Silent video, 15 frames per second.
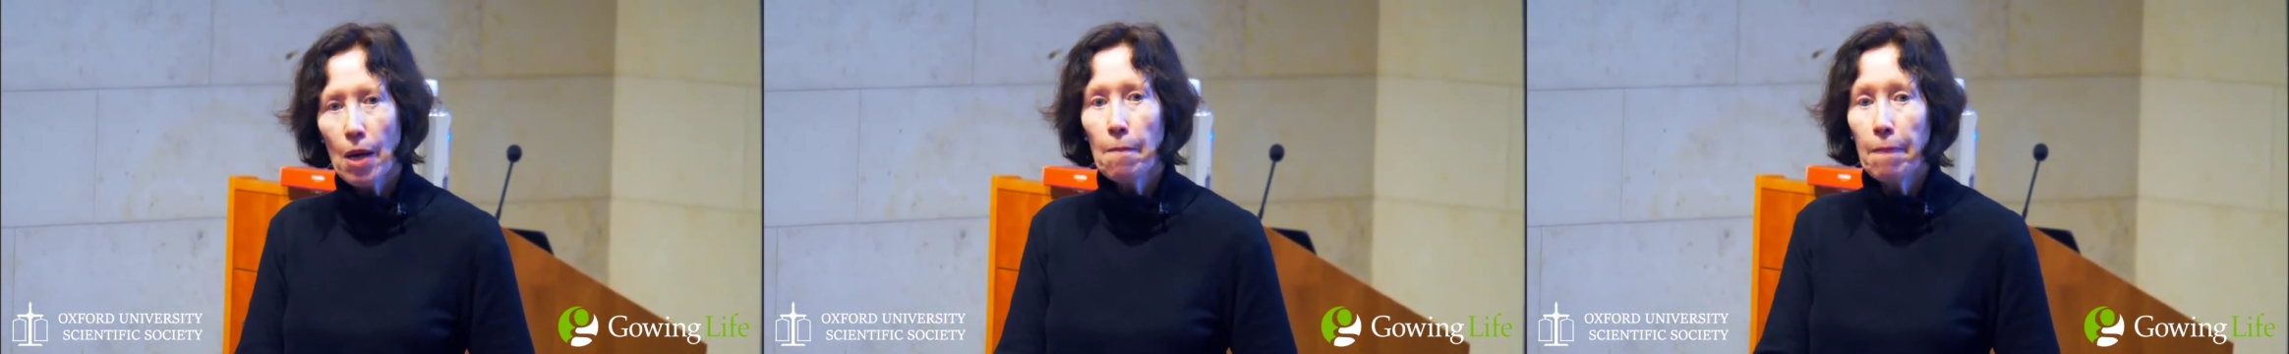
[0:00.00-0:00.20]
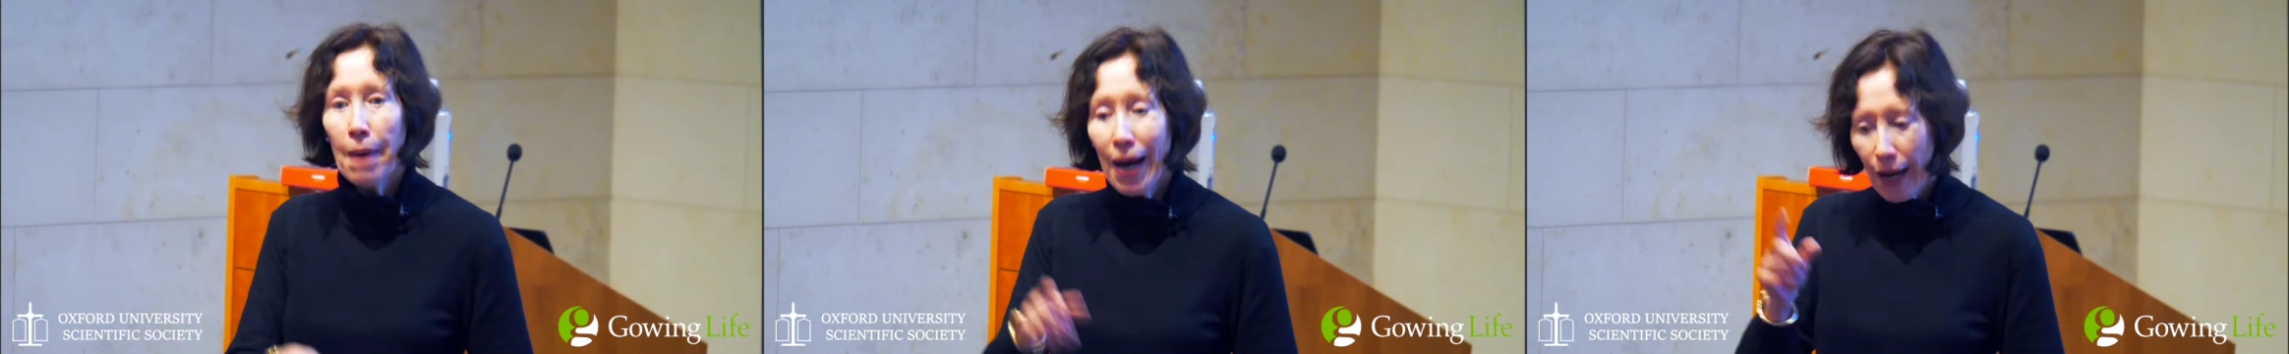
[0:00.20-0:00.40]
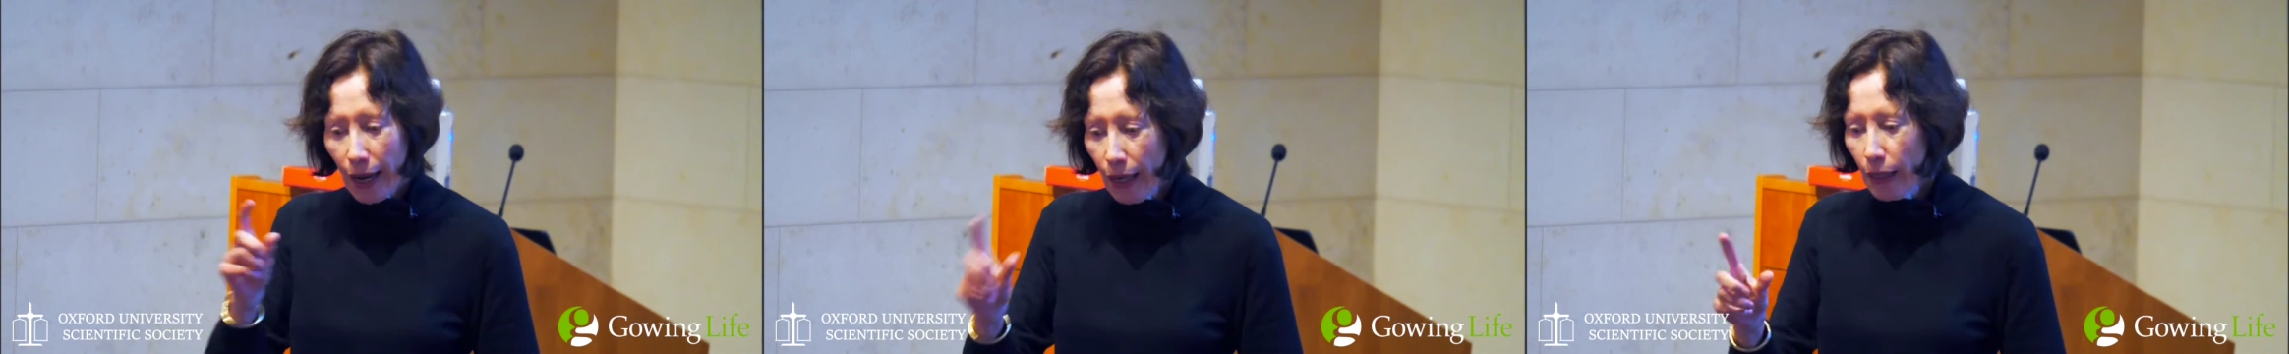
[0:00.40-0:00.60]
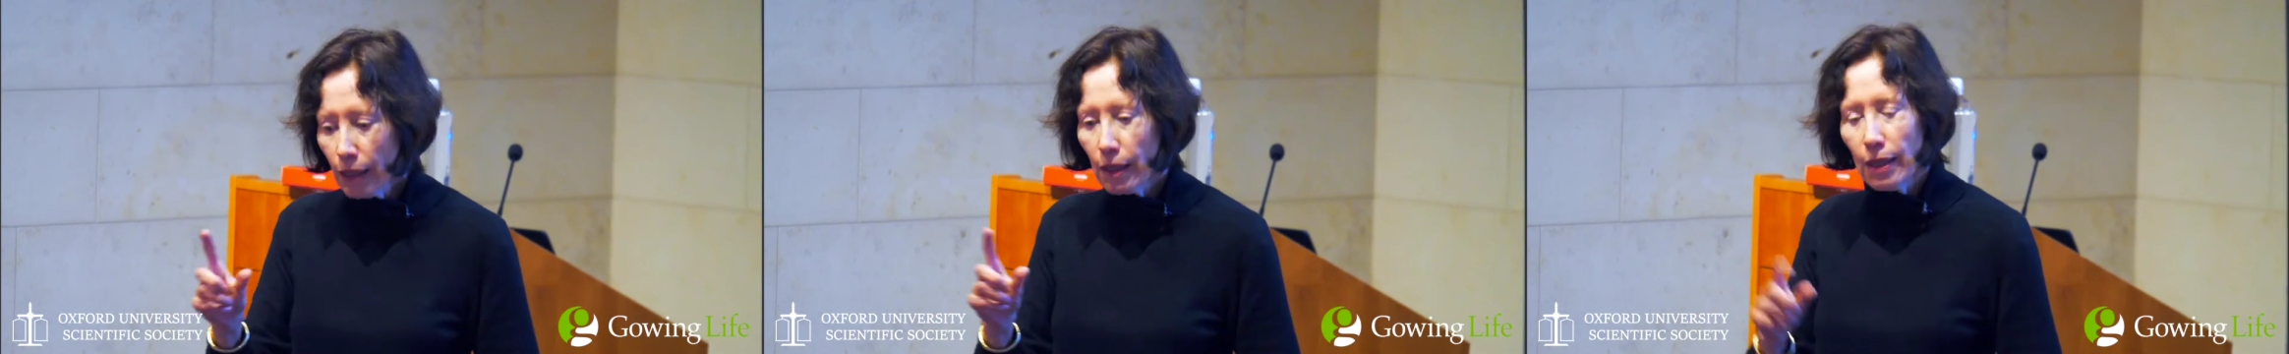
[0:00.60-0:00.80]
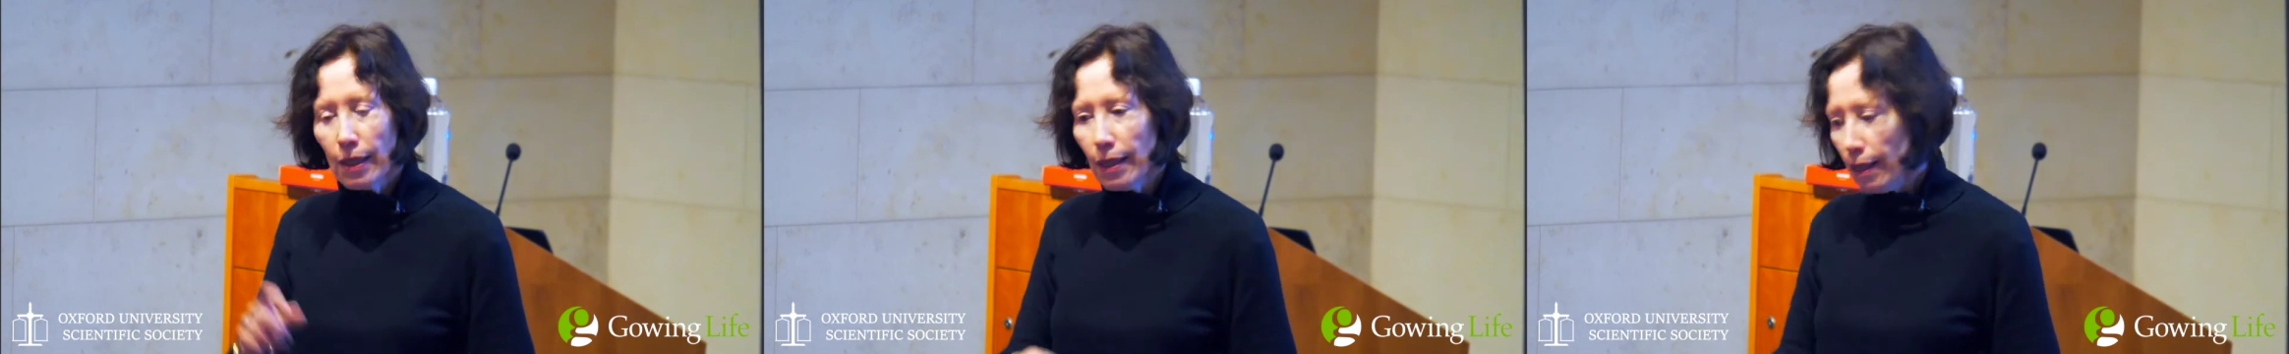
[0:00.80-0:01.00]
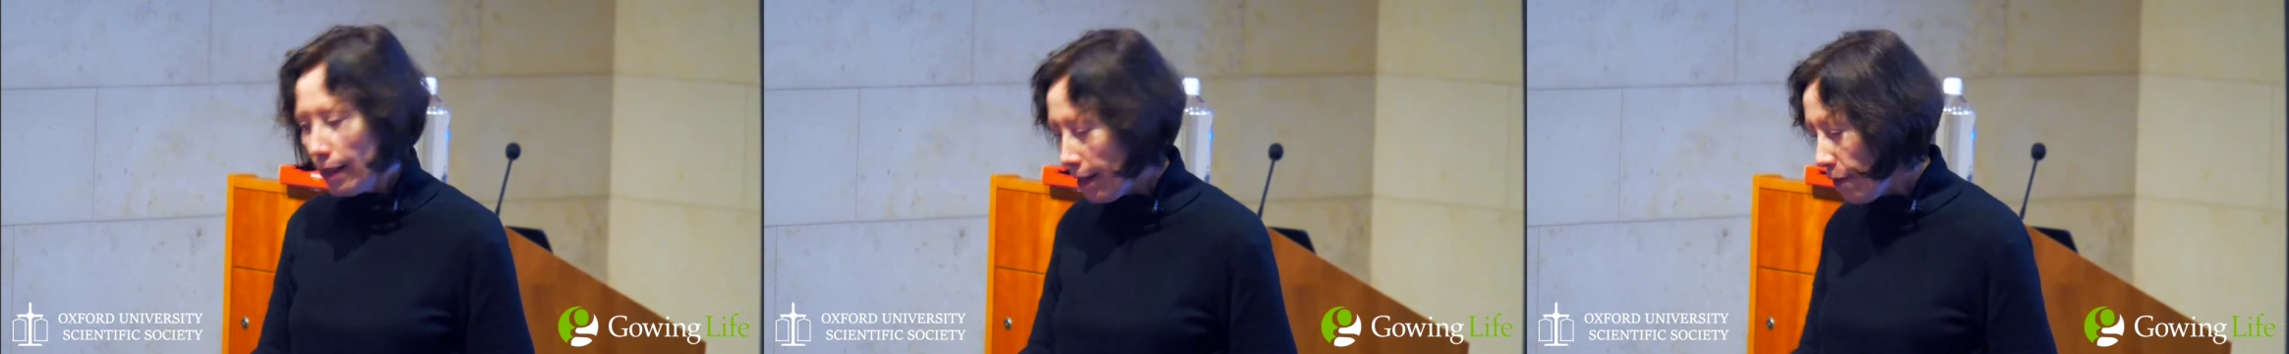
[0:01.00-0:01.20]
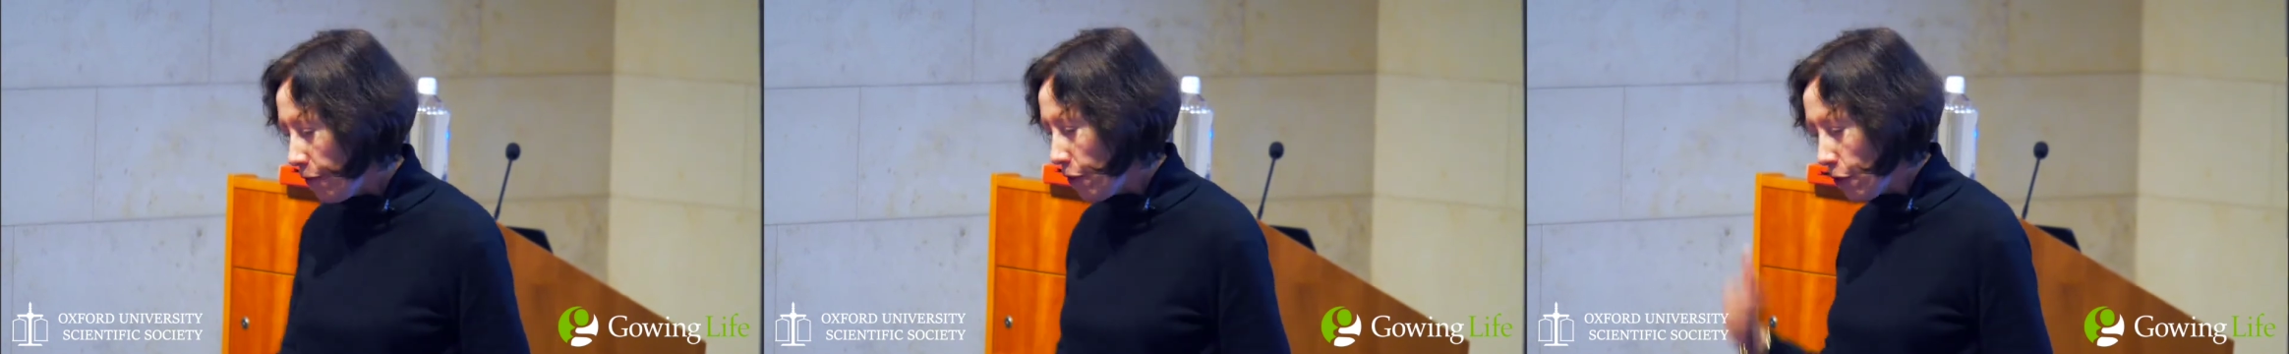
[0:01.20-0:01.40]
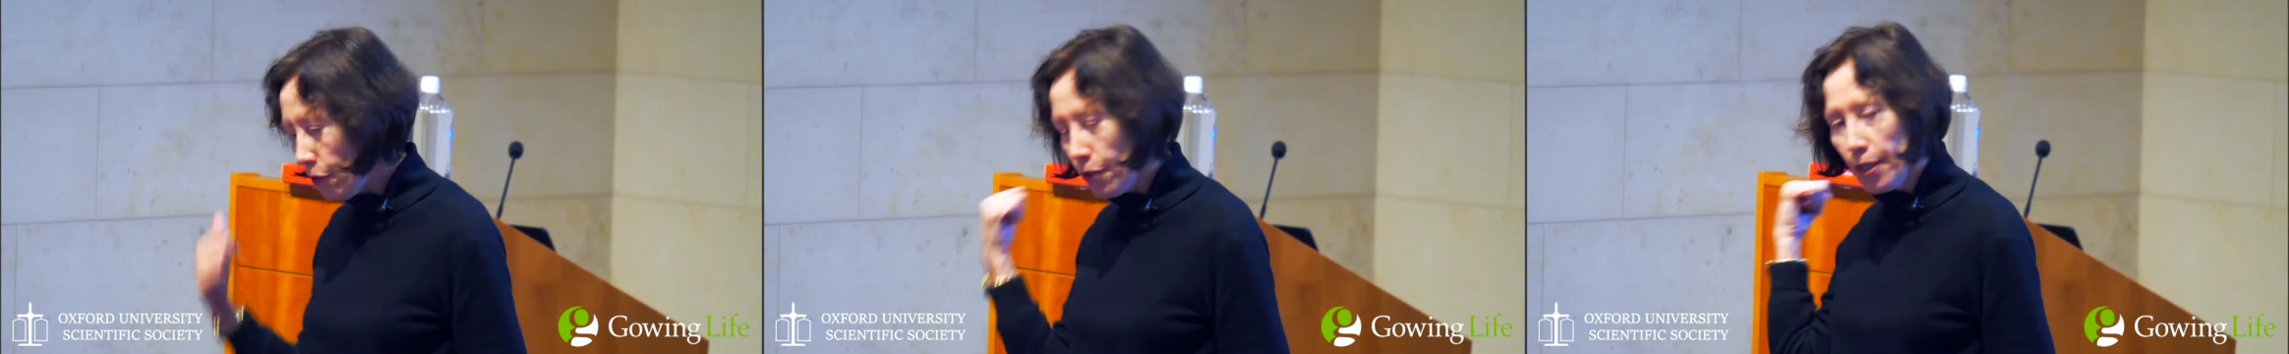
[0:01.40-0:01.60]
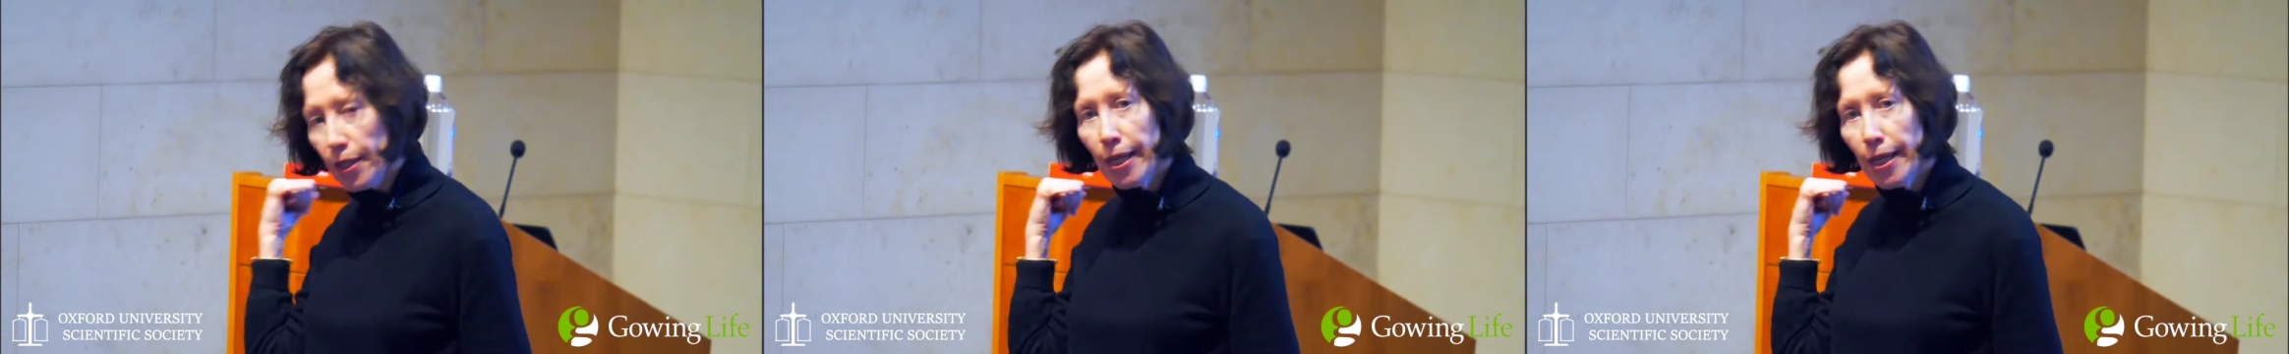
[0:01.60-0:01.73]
But if you